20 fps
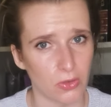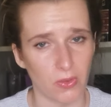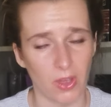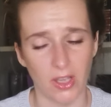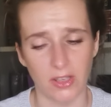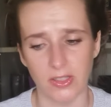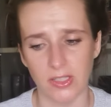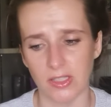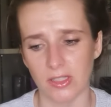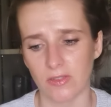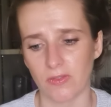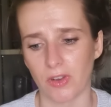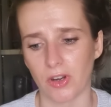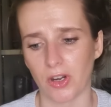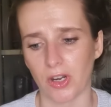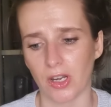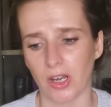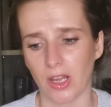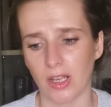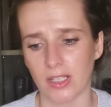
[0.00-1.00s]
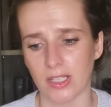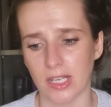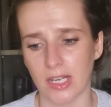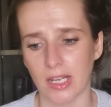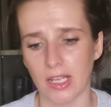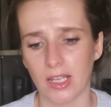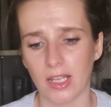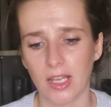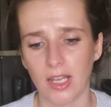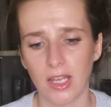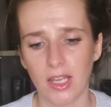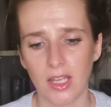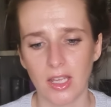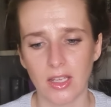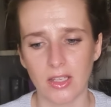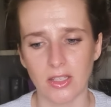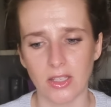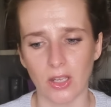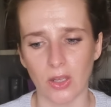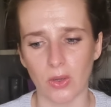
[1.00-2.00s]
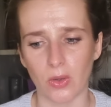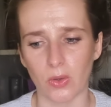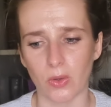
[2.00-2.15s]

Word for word: to vaccines very nicely. So